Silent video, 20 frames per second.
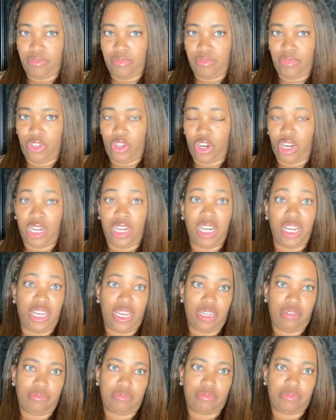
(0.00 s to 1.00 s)
your
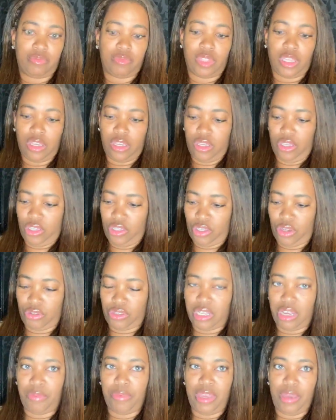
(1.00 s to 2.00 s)
gut. So
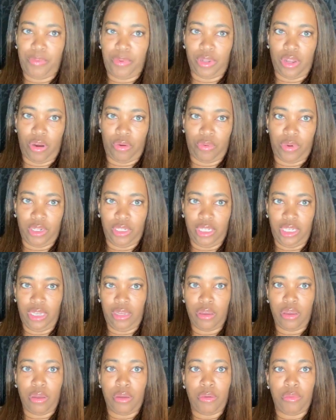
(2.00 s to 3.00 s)
some people are really
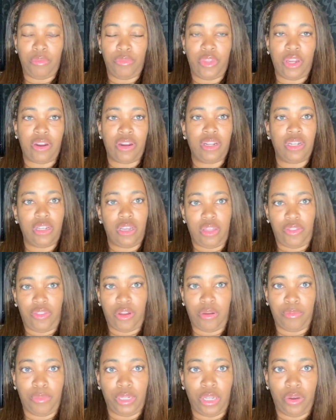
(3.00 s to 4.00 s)
they're
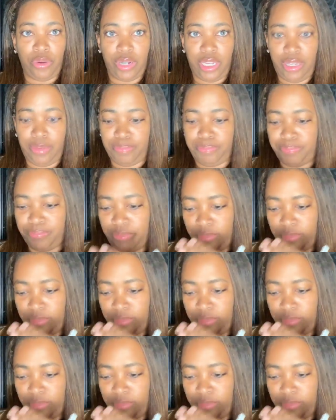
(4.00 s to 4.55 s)
they're bloated